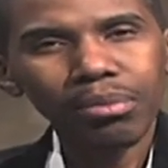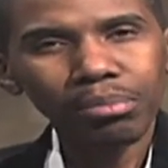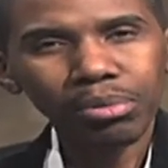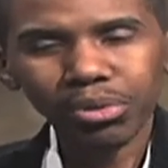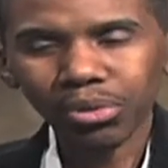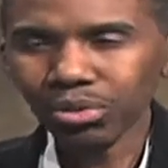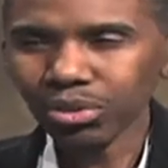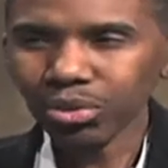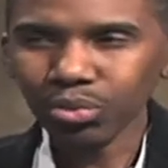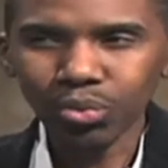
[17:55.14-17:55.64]

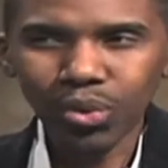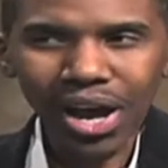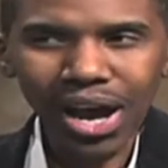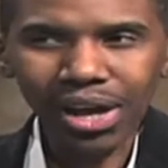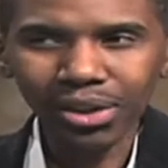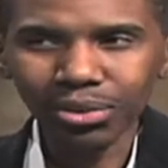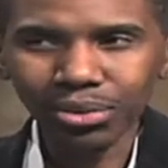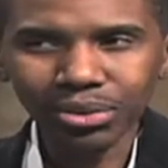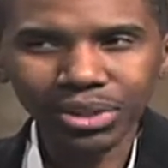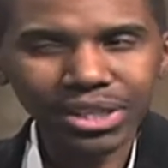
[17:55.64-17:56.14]
but all the
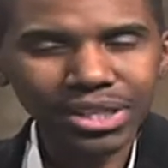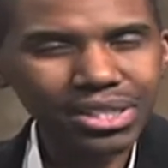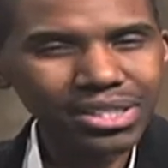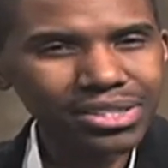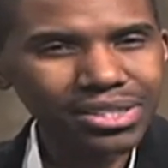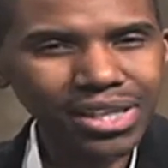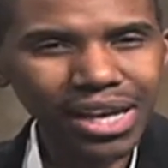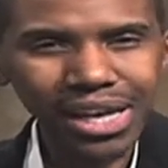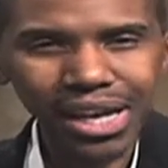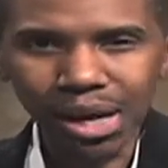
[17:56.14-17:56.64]
while on the
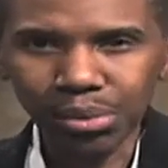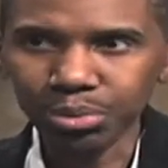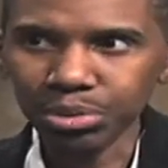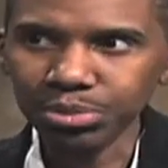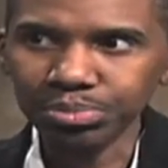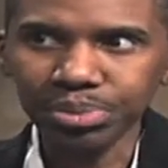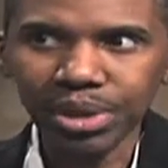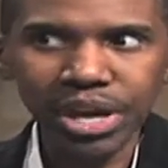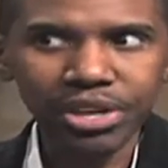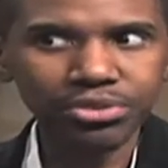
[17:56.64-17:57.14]
inside, I
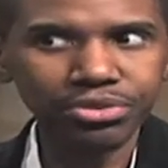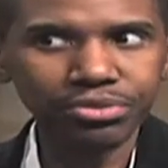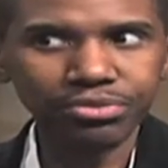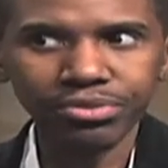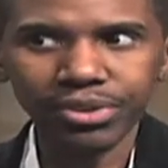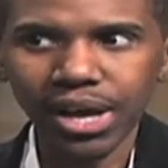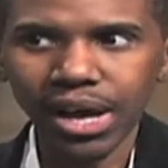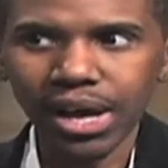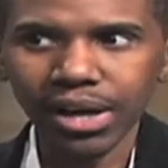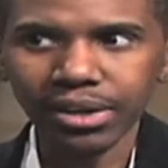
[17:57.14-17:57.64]
was
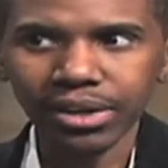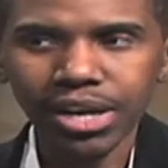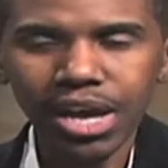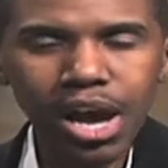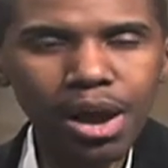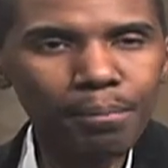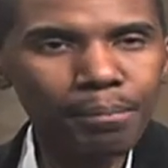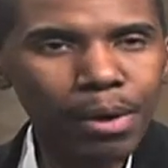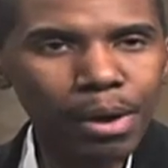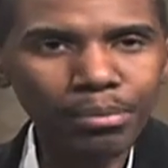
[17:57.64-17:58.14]
petrified.
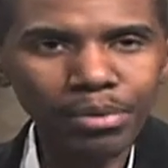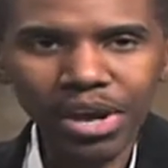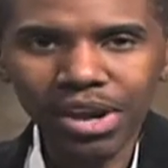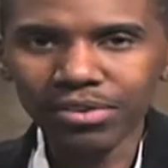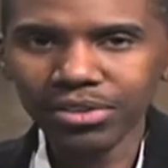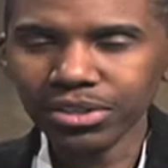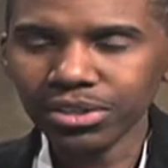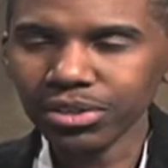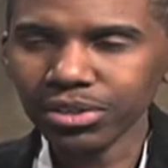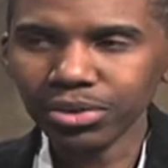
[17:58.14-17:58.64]
My
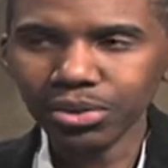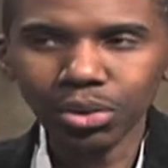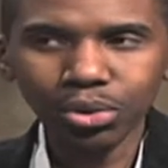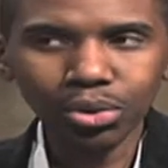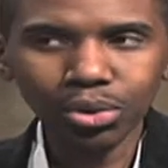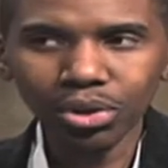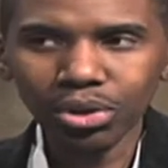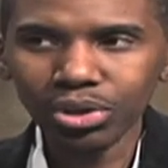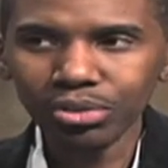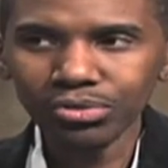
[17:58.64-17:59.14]
parents could no
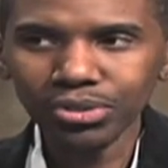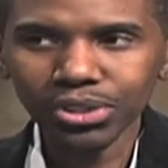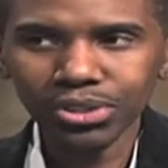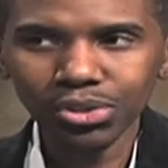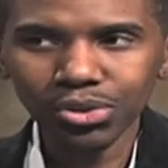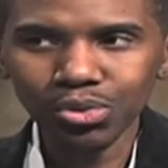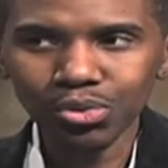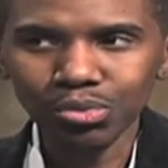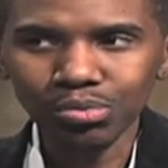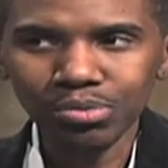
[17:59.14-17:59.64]
longer
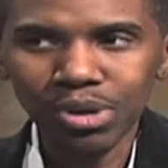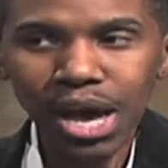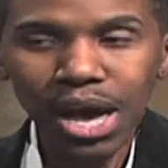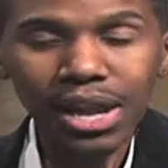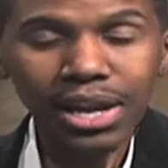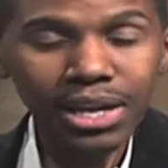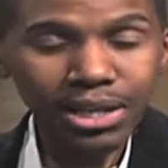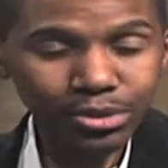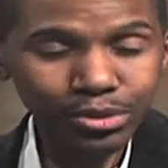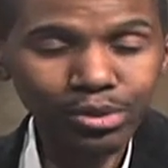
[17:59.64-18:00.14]
assume.
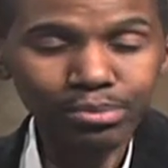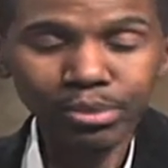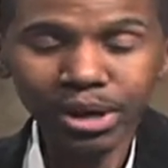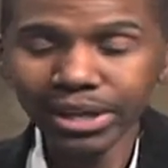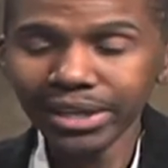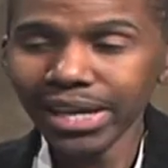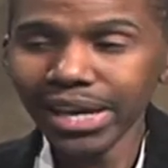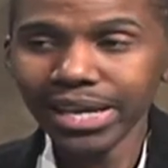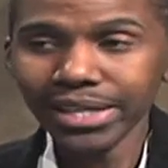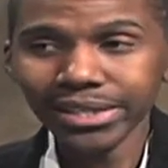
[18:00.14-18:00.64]
That's when my
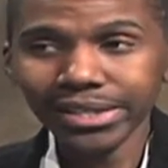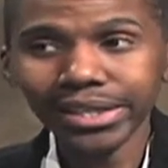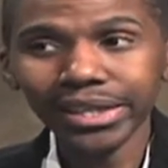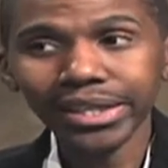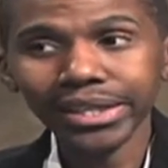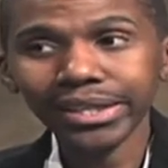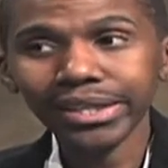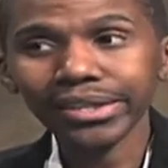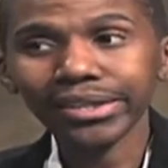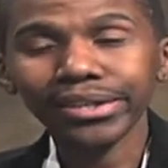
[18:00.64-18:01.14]
dad
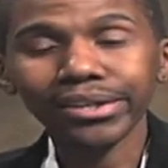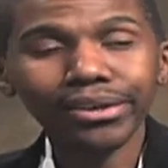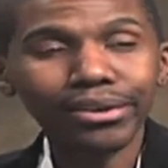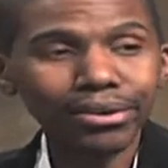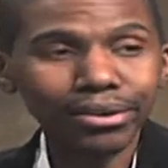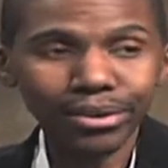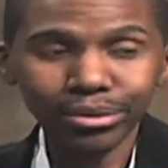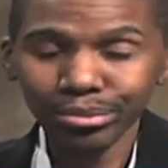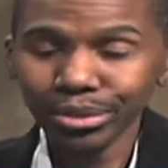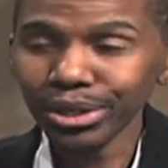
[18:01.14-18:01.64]
said, get in the
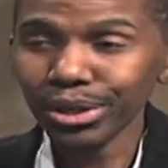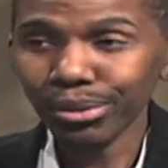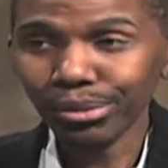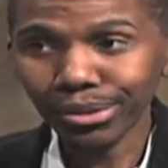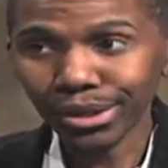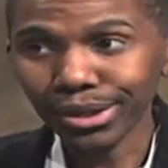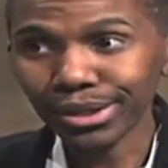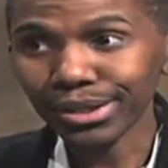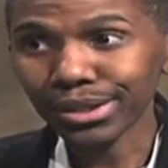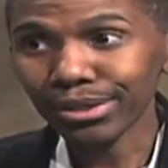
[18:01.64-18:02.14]
car. We're
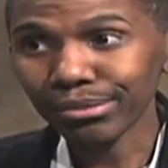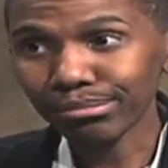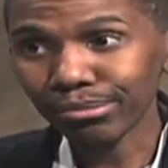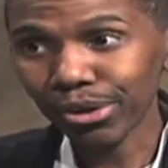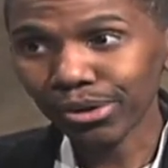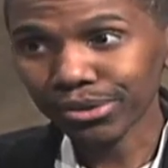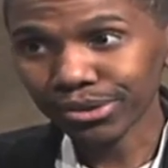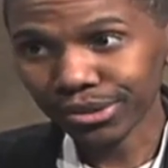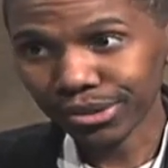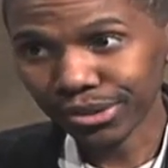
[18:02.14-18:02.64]
going to the
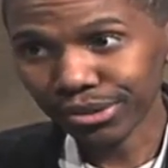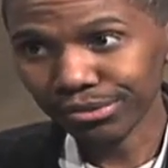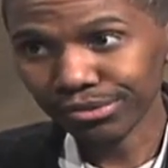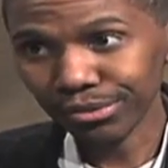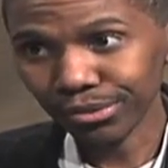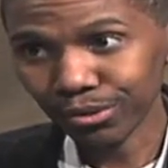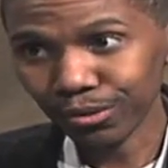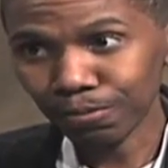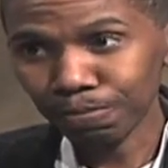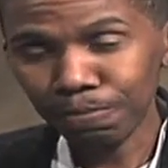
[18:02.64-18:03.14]
emergency
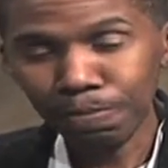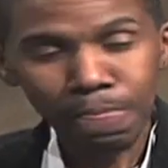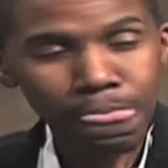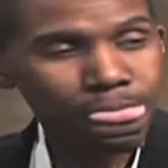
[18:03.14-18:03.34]
room.